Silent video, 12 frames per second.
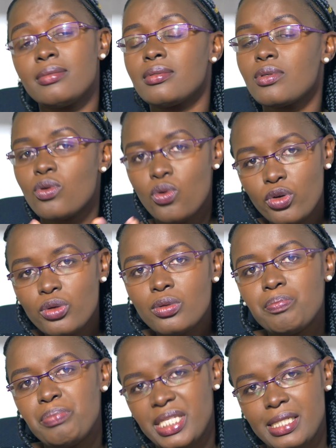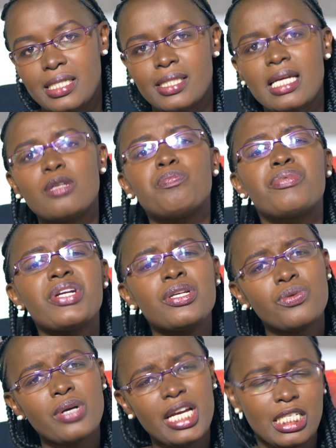good business, that bring
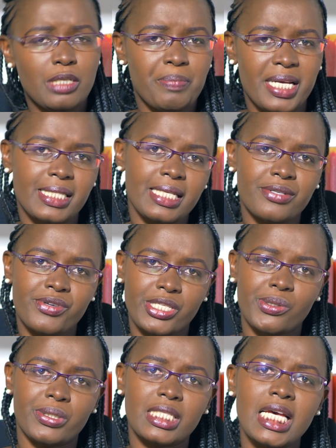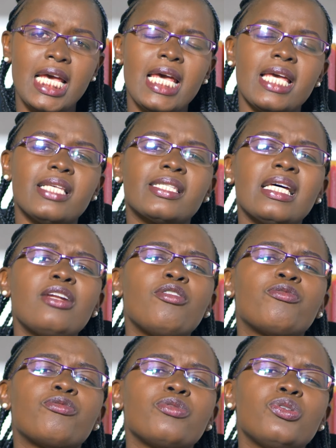you 80% results, instead
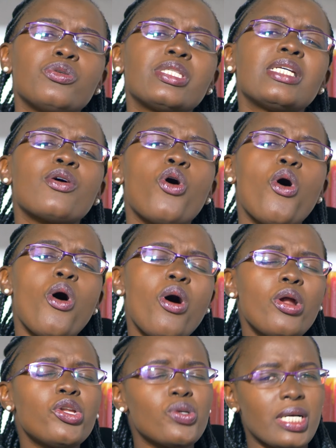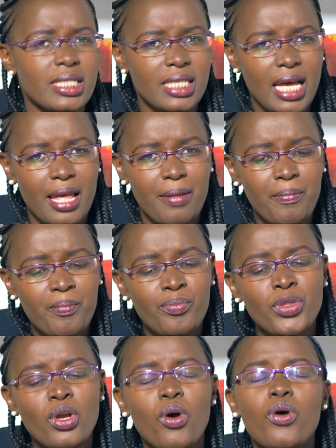of using all your time
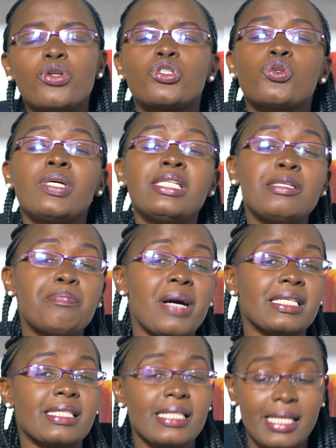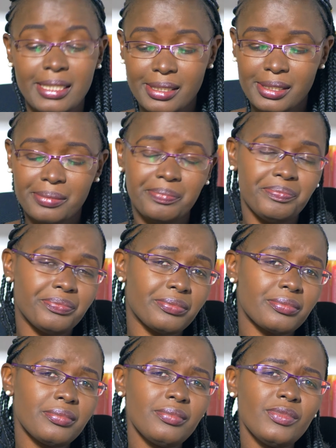on 20%
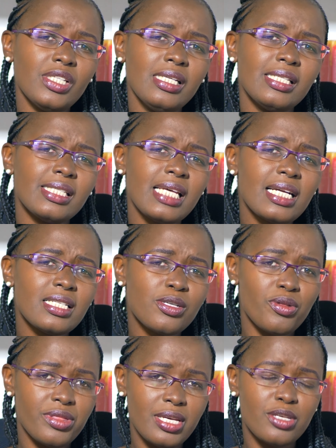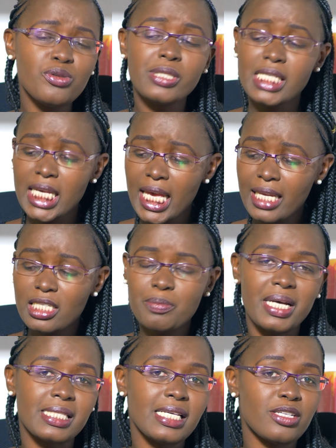tactical thing, using
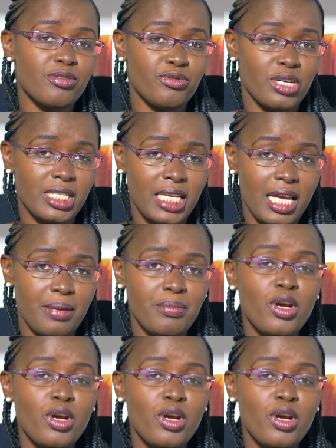80% of your time